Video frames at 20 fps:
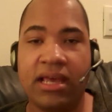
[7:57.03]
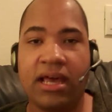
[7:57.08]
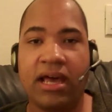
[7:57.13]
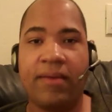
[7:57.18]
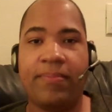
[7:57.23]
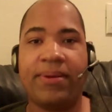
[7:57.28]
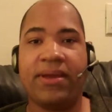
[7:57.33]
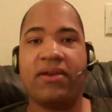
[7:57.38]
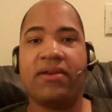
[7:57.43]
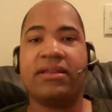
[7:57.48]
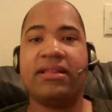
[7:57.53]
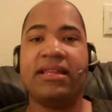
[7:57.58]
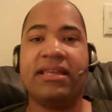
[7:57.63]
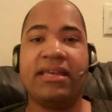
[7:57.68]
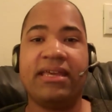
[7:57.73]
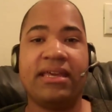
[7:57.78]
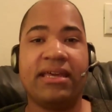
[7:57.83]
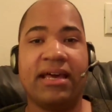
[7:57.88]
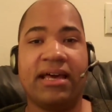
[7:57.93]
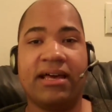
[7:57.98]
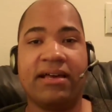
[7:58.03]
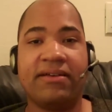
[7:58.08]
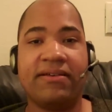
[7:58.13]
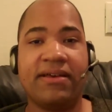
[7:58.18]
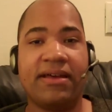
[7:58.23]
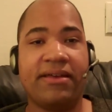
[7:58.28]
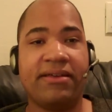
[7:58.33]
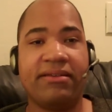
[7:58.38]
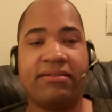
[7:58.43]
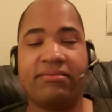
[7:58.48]
Apparently,
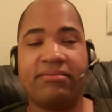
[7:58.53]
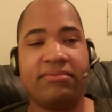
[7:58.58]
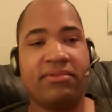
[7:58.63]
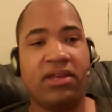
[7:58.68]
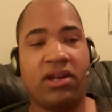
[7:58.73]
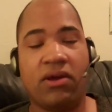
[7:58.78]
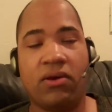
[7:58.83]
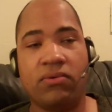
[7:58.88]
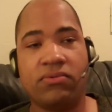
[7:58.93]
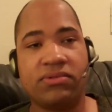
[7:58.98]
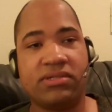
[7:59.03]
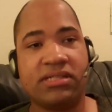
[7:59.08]
you know,